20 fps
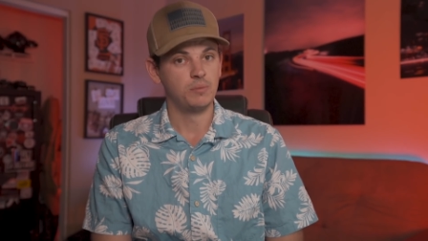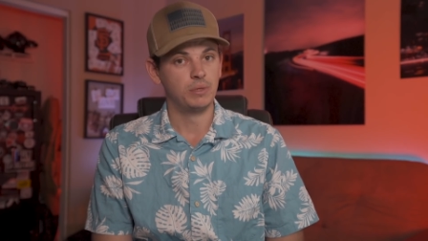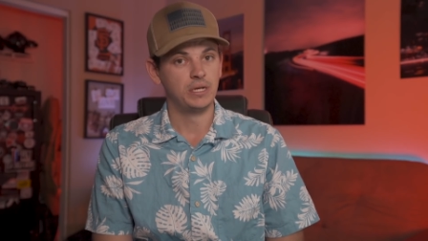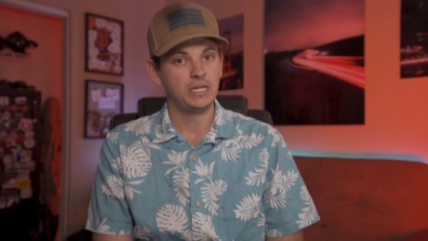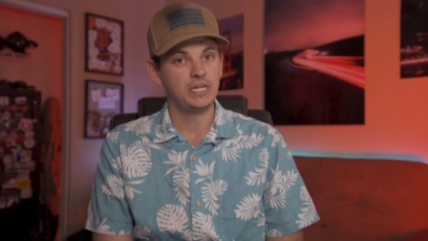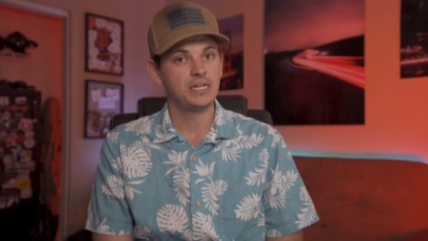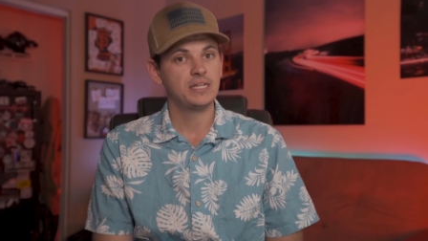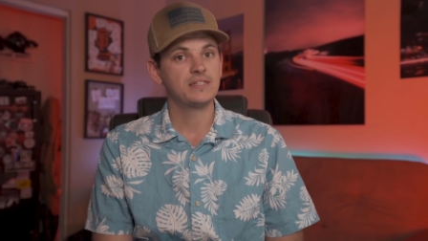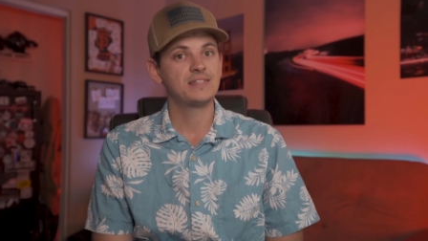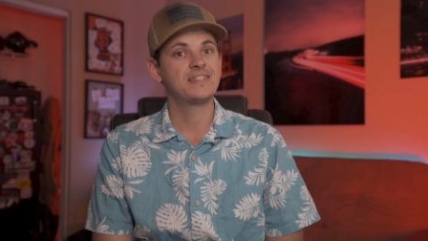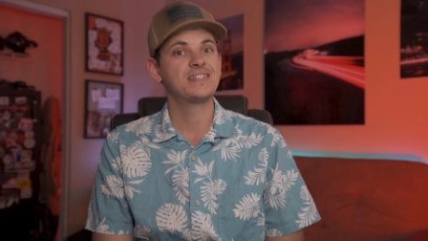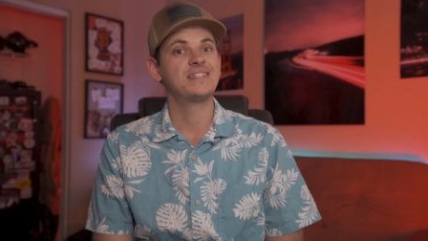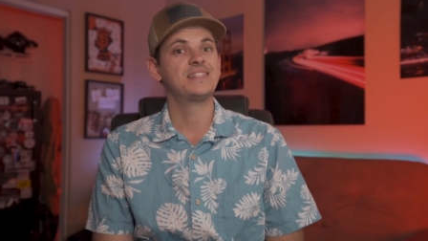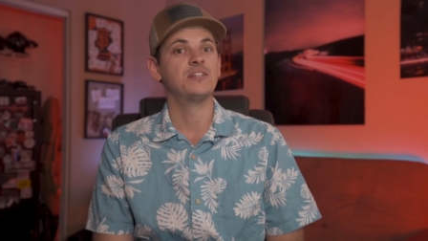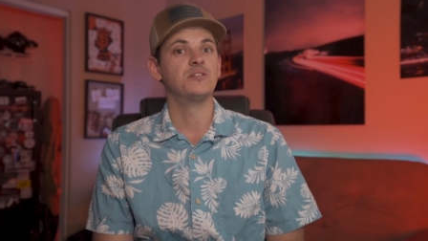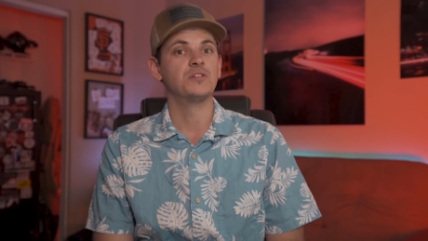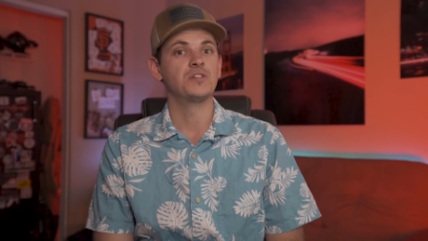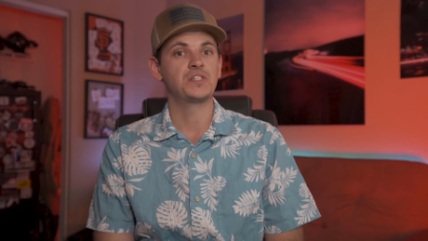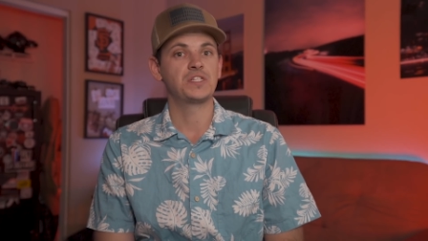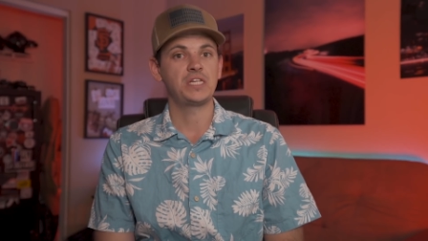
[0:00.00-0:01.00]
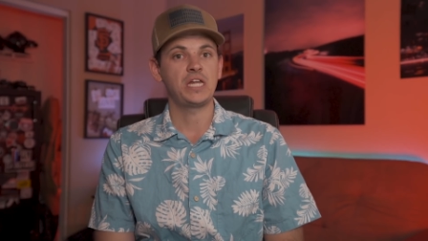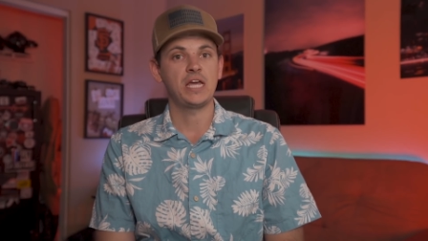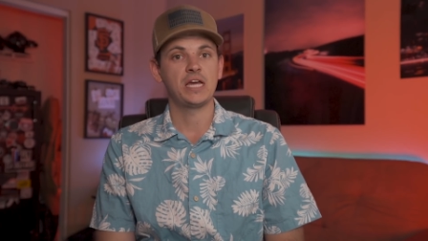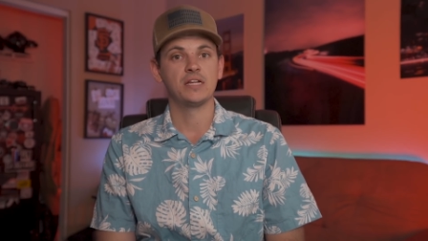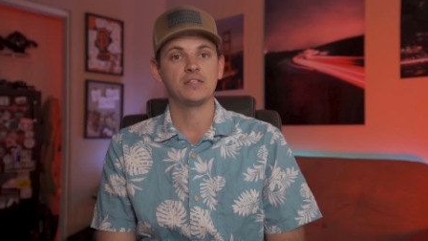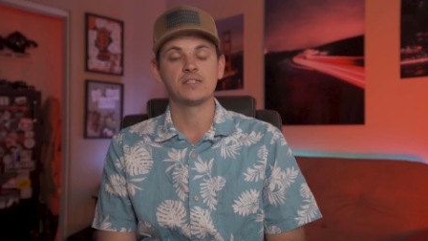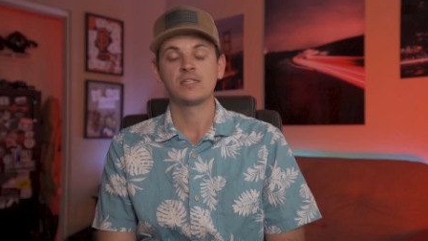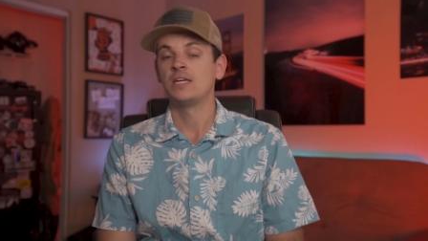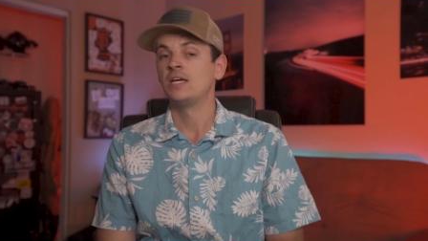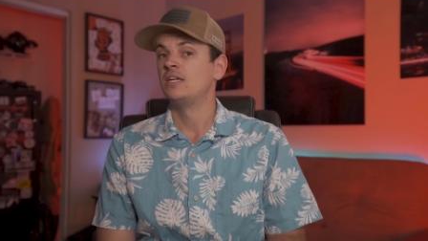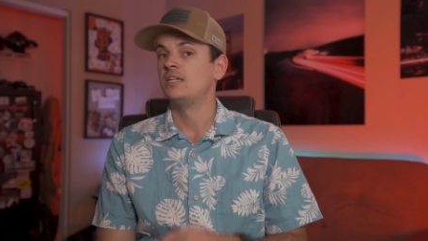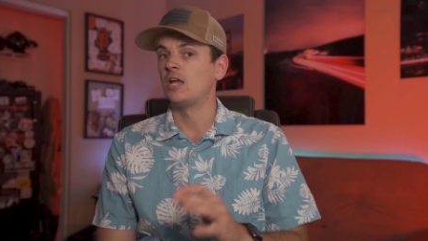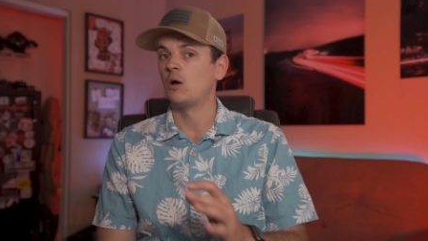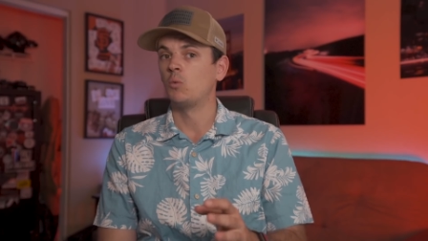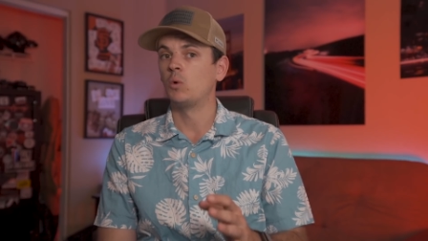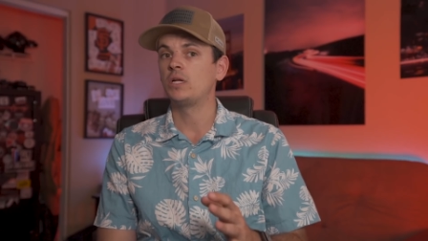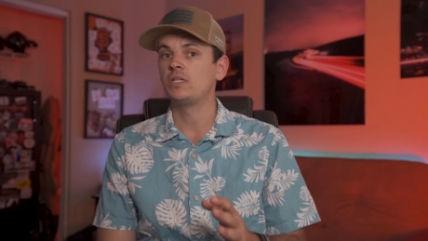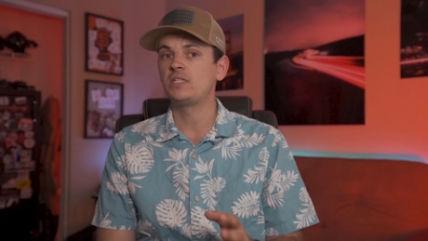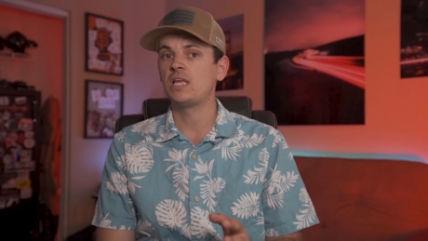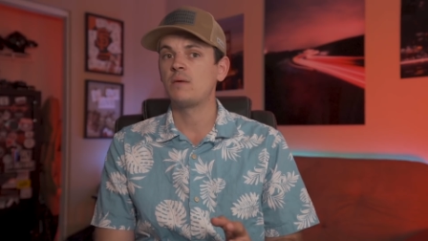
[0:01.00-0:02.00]
Benitez, still stands. Now,
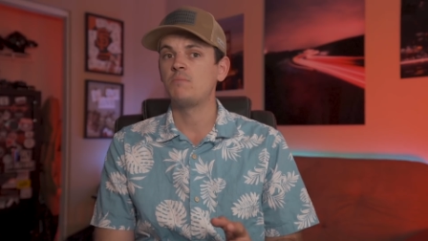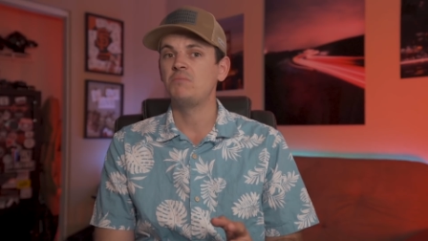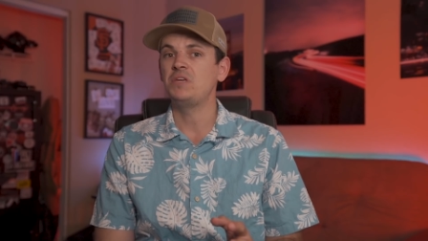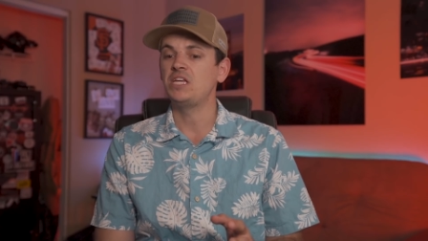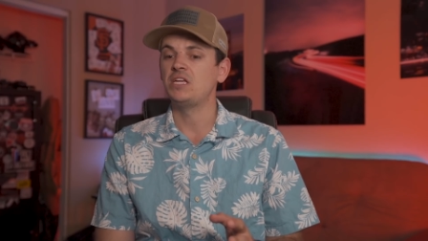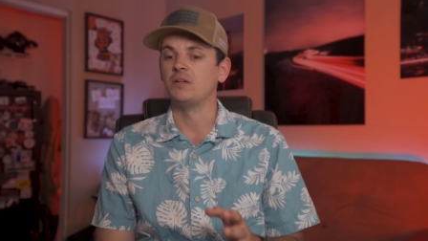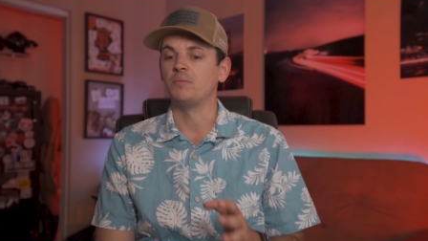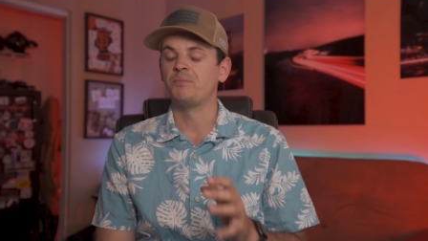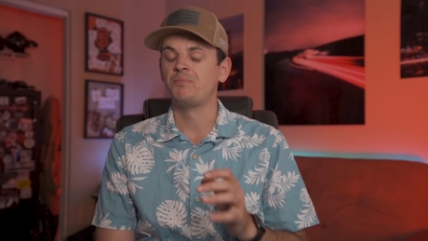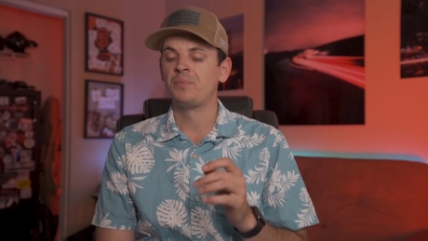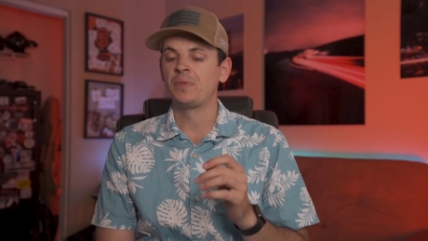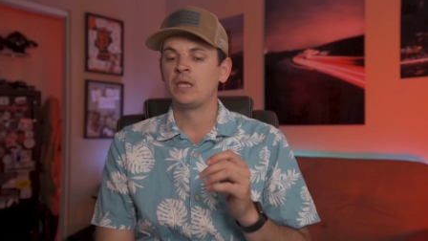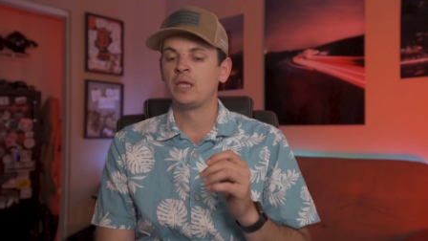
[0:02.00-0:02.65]
what does that mean?